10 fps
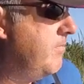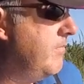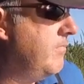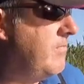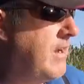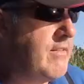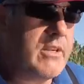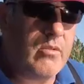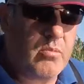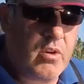Very
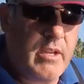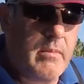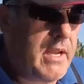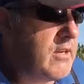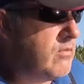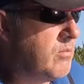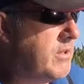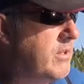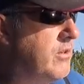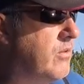good bream angler up
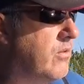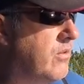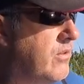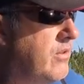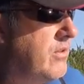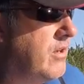in the north,